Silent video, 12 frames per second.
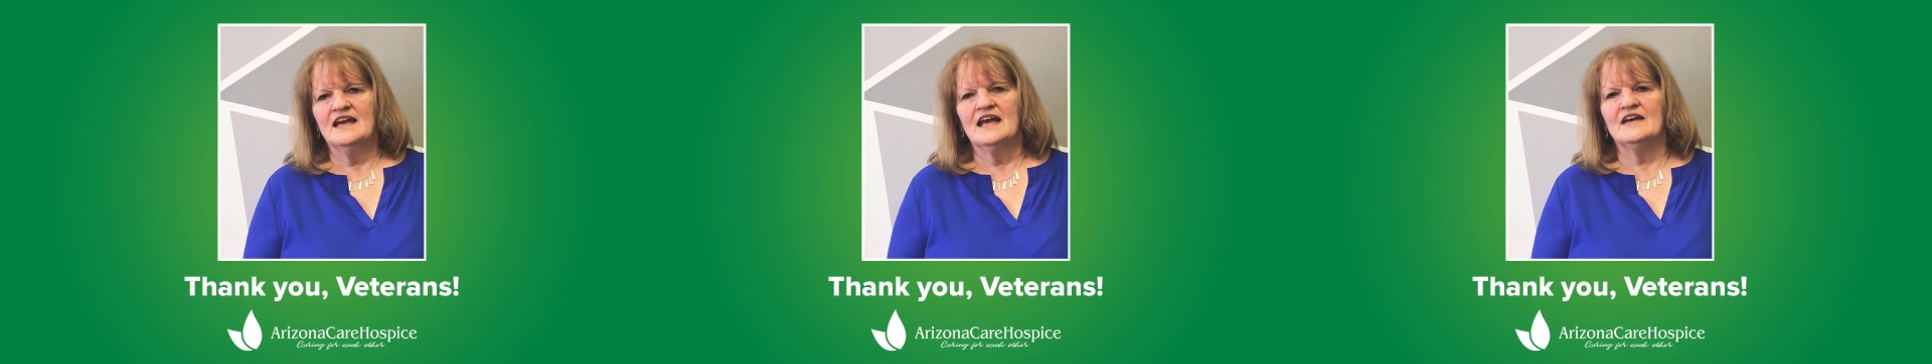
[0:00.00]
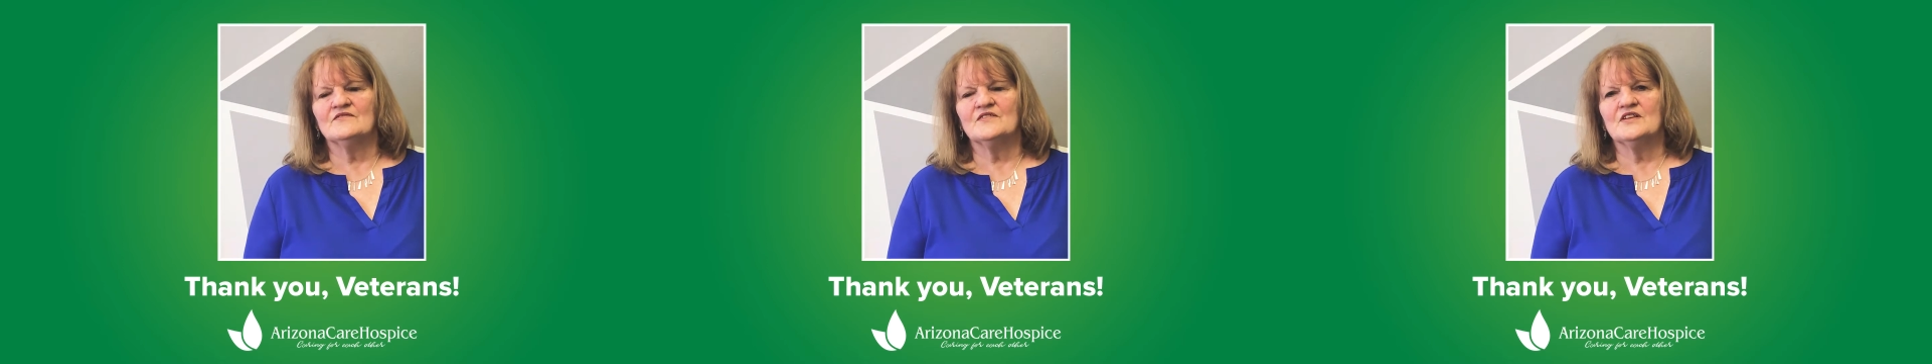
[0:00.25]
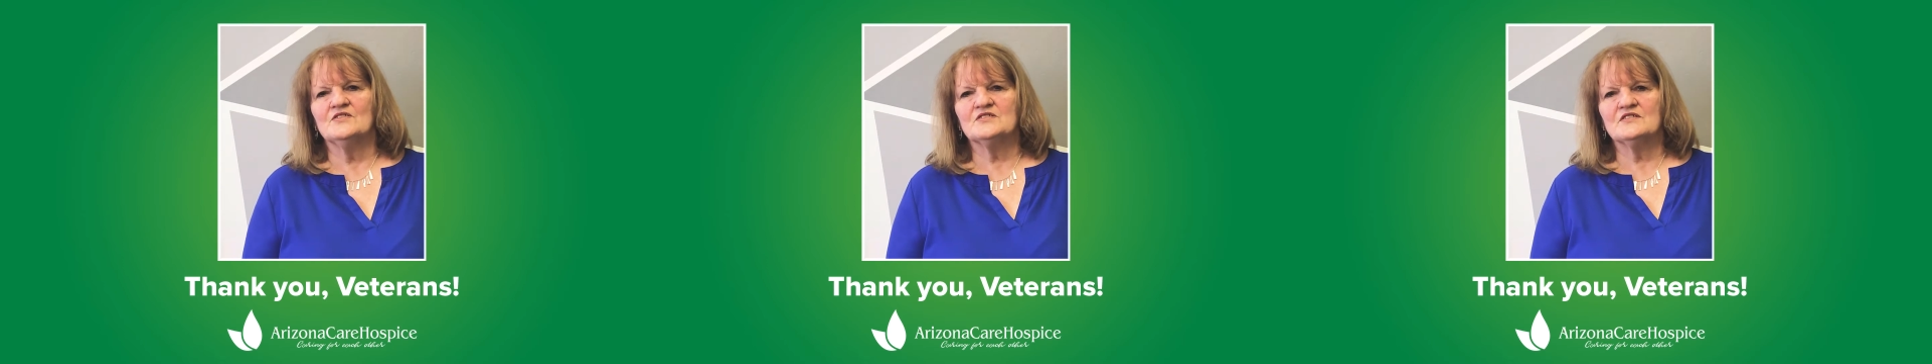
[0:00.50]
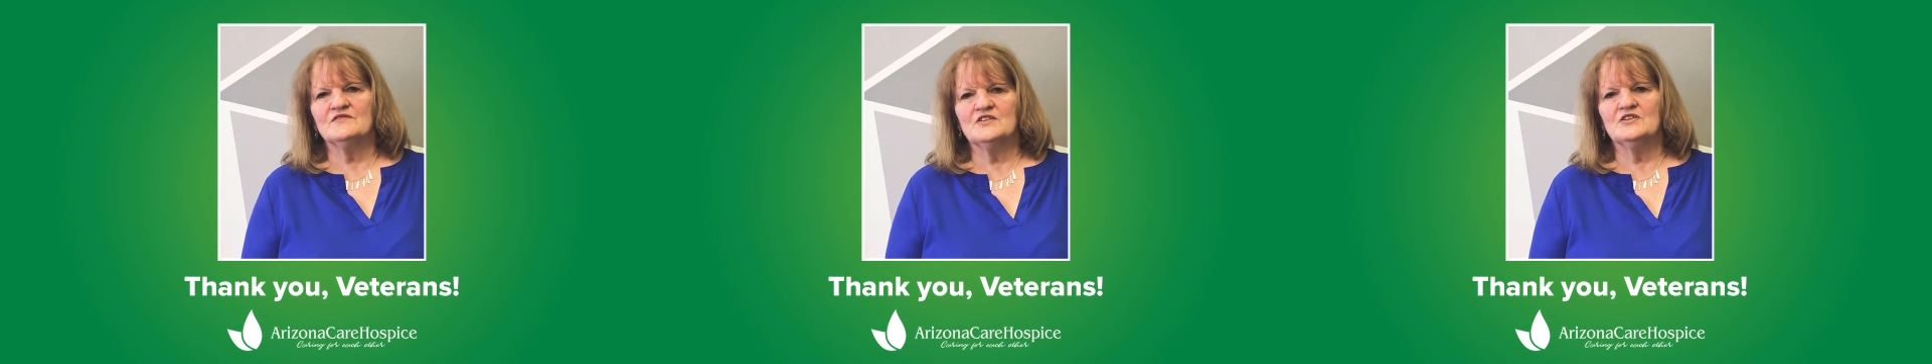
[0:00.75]
And for those
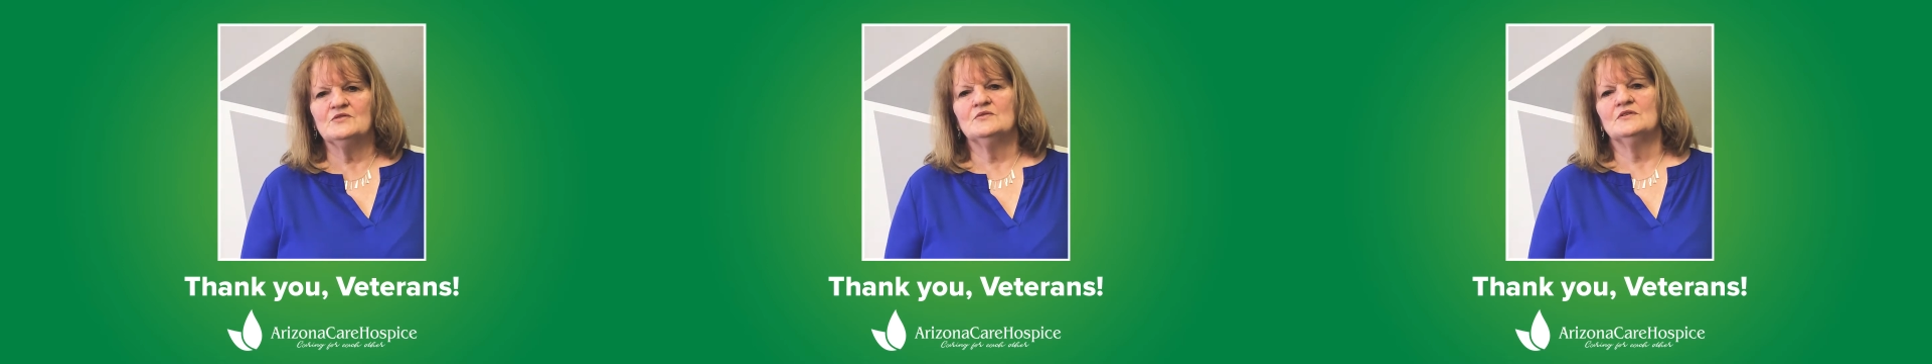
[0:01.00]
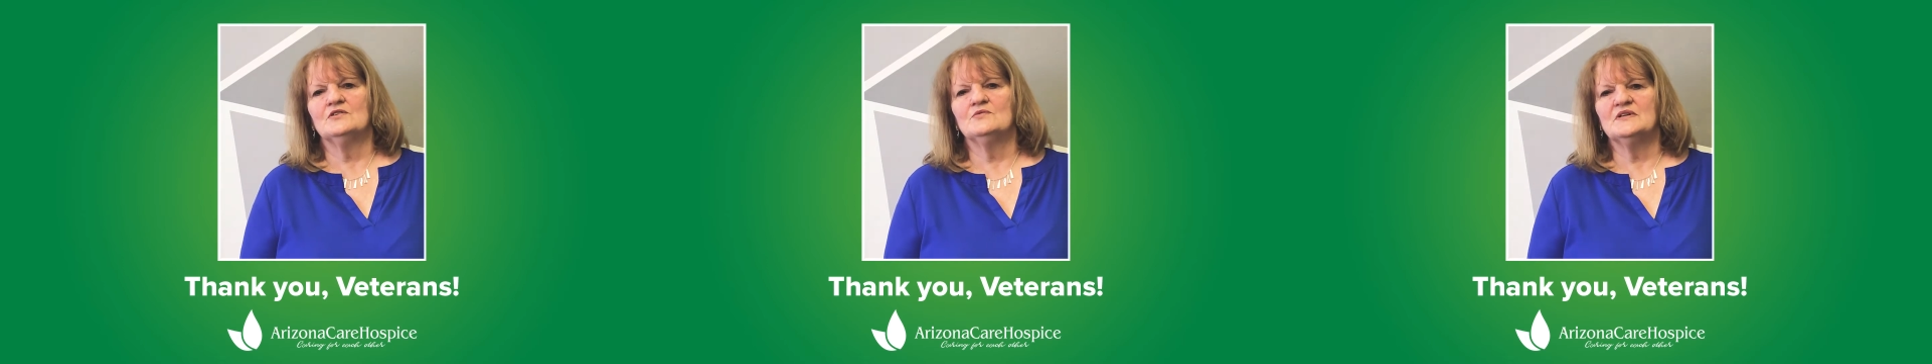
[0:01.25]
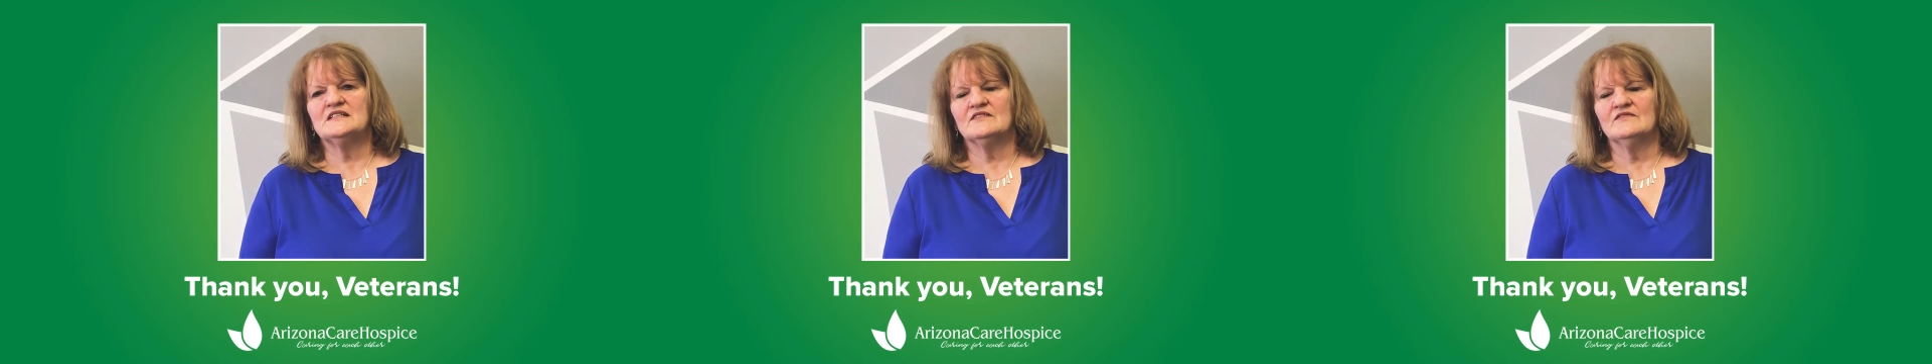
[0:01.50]
of you who went to